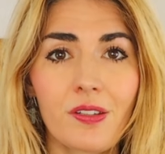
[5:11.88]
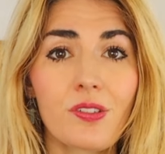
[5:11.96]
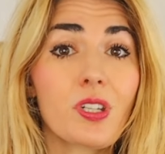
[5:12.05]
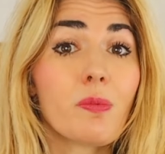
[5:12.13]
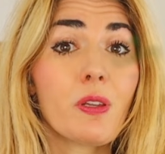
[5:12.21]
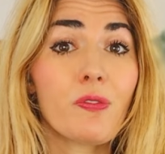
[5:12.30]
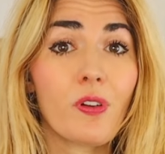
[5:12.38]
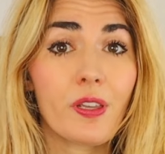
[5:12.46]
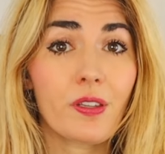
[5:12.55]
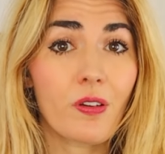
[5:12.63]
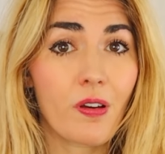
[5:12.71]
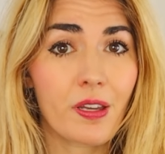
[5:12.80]
Shall we fly
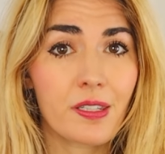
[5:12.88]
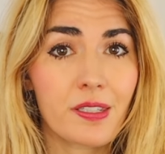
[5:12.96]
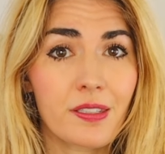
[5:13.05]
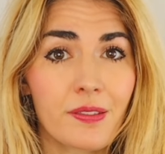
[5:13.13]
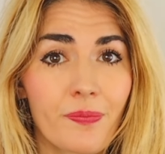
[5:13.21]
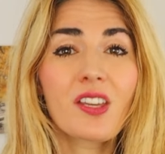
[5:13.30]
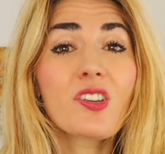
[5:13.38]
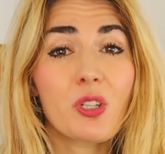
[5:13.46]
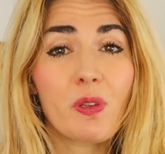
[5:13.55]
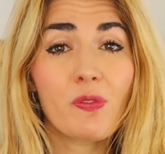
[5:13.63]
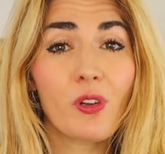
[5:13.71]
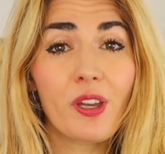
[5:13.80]
the kite?
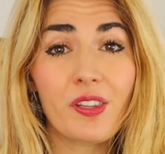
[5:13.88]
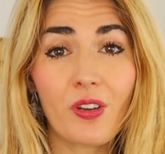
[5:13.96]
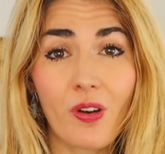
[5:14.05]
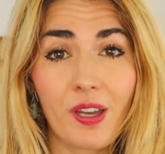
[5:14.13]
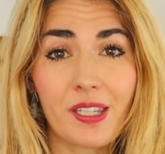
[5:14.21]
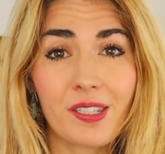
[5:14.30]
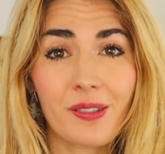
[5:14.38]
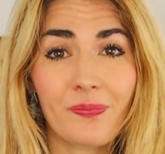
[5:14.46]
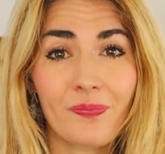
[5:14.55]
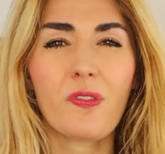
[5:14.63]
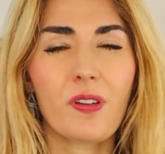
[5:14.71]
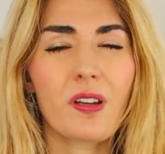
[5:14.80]
Shall we fly the kite?
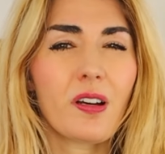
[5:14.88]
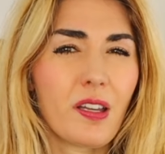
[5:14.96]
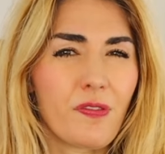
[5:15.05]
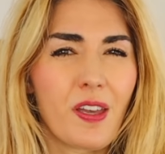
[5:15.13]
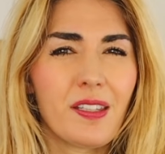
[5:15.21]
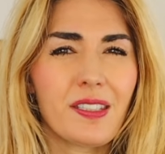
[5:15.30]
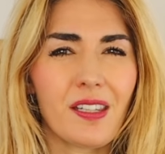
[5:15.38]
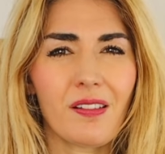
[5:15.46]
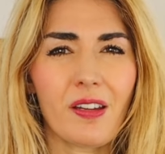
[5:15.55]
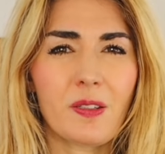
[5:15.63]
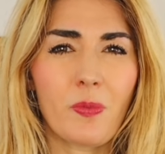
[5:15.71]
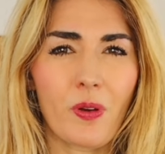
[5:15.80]
I fancy a
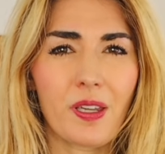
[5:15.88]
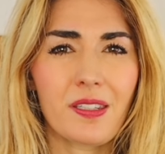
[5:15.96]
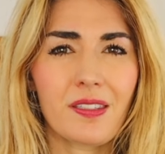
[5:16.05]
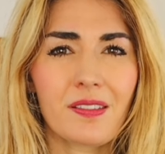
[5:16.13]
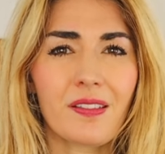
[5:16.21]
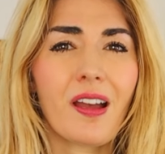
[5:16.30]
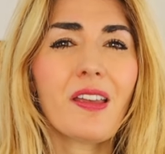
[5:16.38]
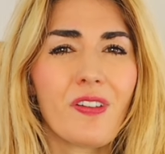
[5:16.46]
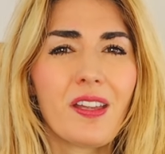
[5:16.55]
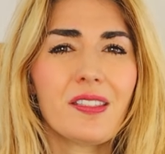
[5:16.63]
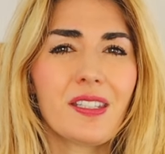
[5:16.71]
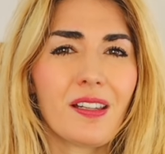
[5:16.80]
light bite. I
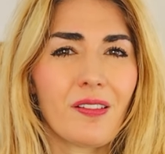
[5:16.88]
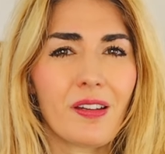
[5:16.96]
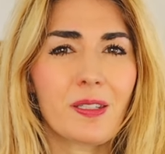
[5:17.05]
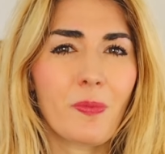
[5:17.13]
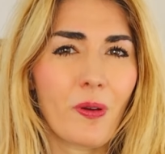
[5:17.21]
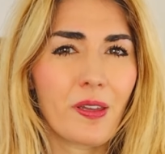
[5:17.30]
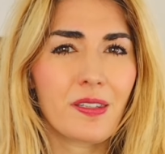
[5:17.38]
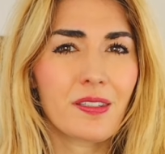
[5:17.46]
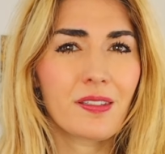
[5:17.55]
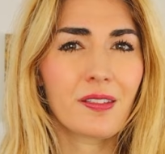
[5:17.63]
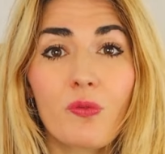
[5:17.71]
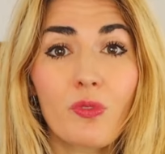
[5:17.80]
fancy a light bite.
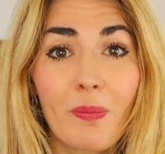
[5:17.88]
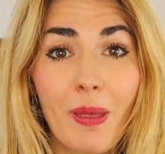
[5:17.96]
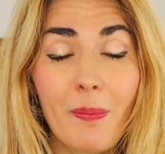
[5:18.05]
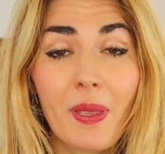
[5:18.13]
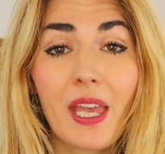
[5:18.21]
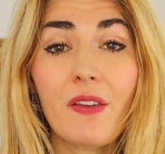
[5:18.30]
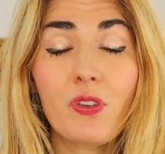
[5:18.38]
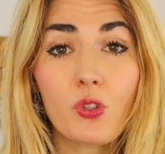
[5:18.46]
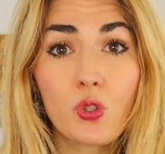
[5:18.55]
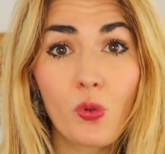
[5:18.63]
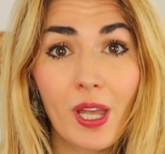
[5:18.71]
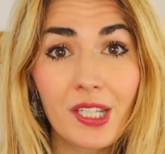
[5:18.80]
Remember, if you're
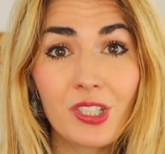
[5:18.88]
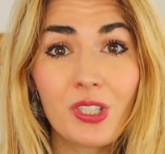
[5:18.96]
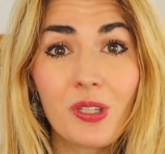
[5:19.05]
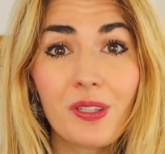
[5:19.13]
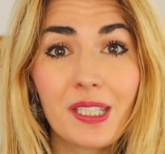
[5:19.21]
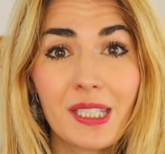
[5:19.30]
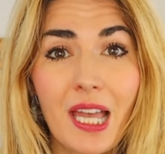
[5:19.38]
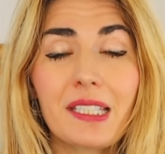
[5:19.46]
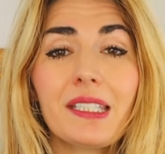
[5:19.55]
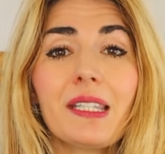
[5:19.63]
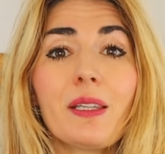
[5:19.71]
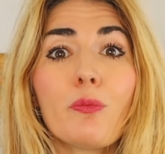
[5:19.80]
trying to do this
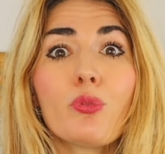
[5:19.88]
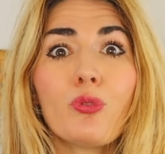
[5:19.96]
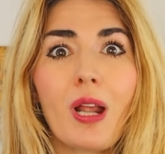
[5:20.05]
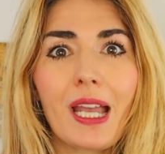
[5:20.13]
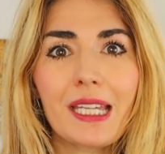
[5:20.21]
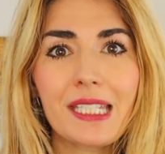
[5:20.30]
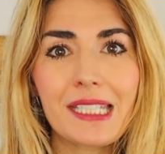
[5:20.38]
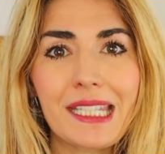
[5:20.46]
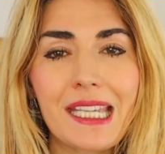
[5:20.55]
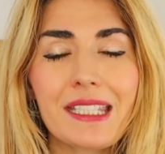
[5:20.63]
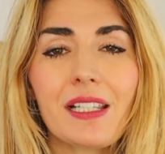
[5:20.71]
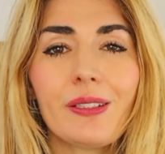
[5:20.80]
accent, then practice
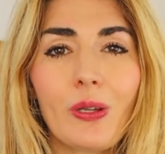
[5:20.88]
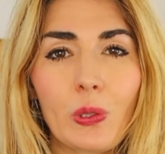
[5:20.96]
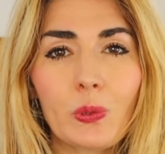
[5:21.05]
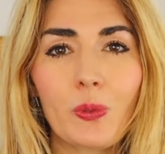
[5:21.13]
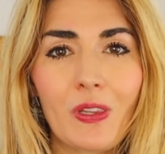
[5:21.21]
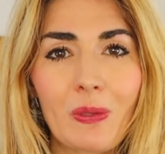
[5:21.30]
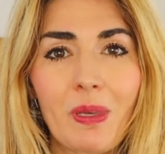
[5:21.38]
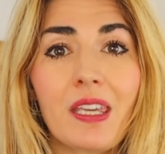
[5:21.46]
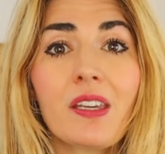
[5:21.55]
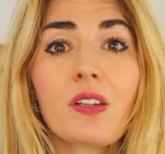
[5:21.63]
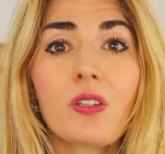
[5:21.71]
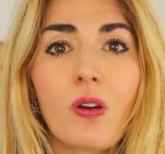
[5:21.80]
these along with
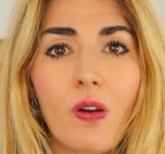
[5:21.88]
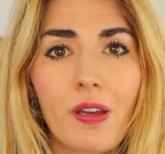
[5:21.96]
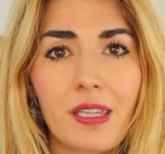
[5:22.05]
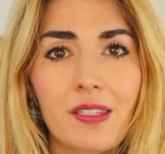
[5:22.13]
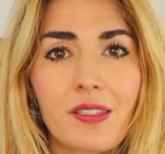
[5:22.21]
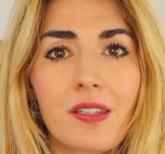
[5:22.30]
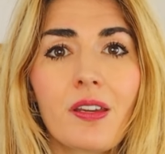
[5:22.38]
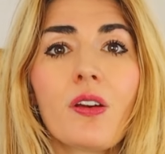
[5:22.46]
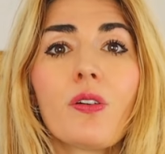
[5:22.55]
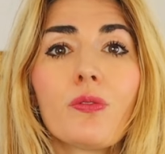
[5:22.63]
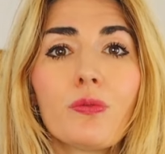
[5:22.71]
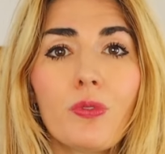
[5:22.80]
me. Kite,
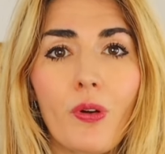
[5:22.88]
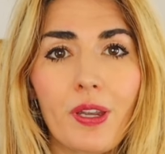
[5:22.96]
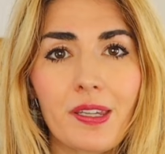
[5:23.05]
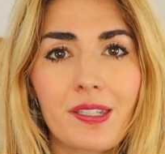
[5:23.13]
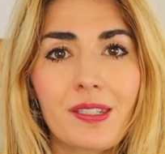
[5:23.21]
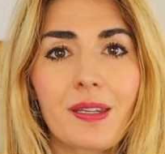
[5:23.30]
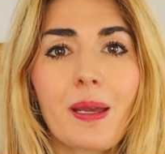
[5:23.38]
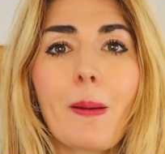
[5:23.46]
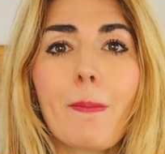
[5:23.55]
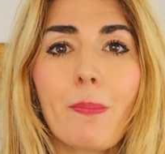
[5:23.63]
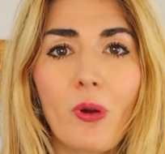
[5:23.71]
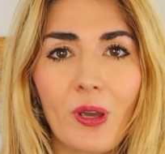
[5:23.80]
right,
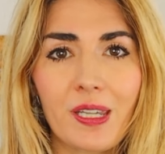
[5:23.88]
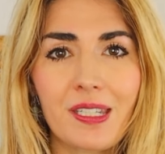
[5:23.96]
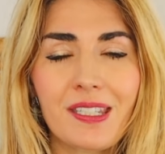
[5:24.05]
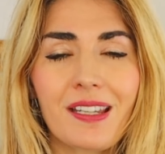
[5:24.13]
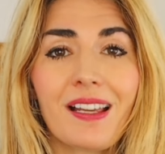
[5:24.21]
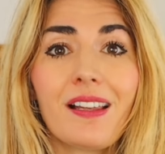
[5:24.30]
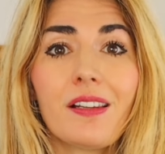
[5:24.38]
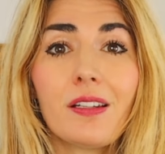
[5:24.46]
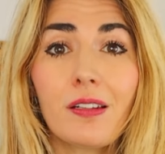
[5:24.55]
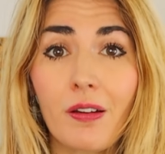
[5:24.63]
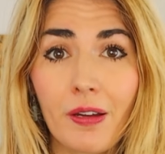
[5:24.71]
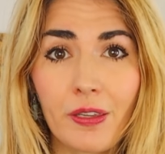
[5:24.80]
bite,
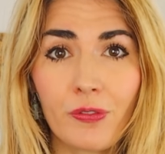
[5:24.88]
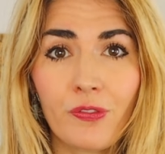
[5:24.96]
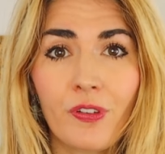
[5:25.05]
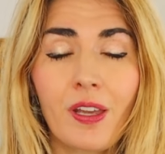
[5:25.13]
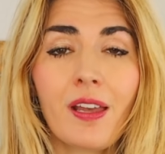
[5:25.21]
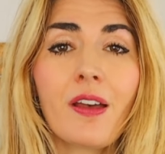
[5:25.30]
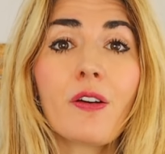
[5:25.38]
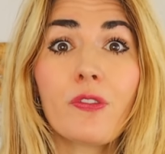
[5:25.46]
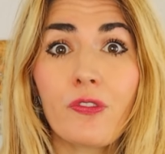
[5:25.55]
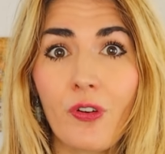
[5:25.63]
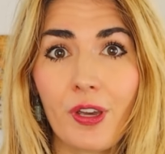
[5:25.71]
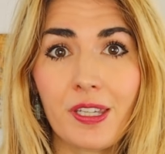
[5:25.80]
life,
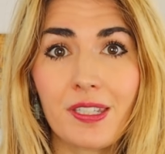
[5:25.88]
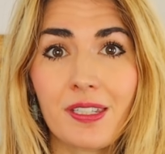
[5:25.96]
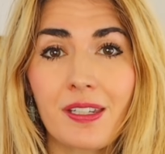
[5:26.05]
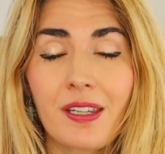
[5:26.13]
fight.